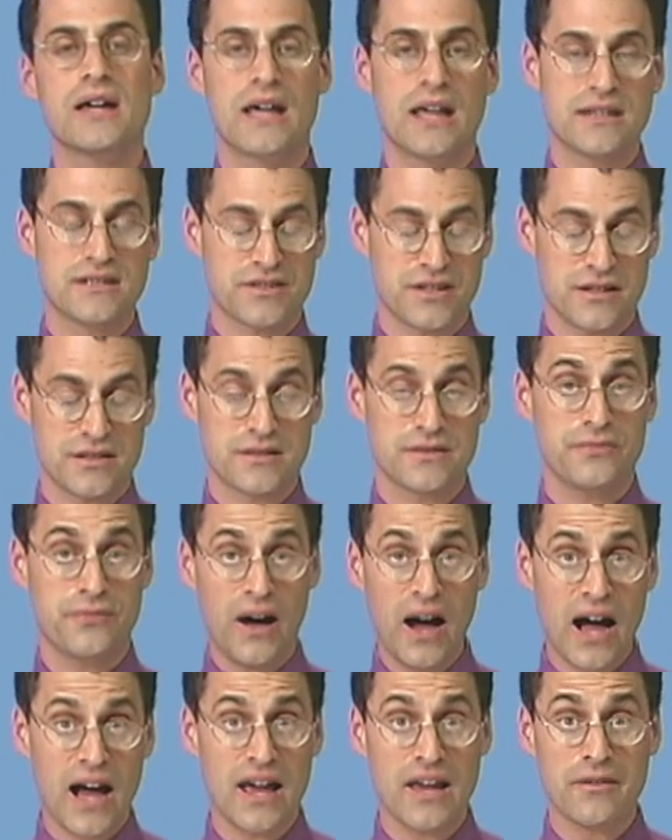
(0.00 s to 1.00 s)
it's just
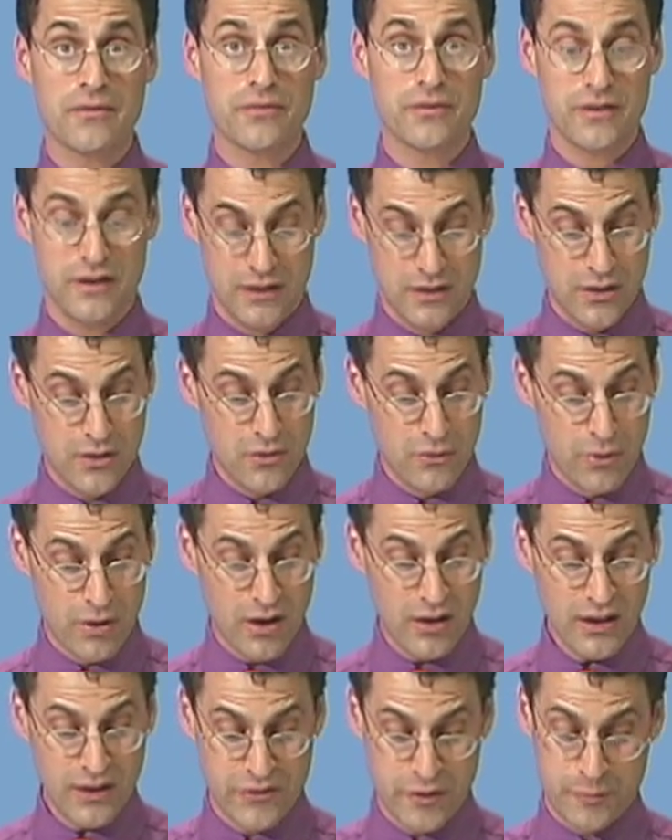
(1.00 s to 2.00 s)
5.
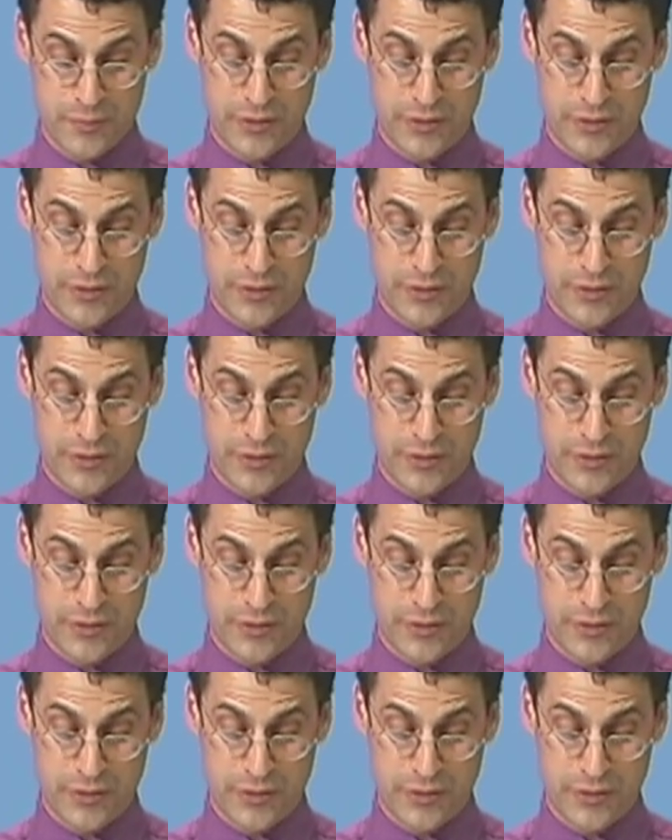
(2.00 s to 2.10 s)
Well, if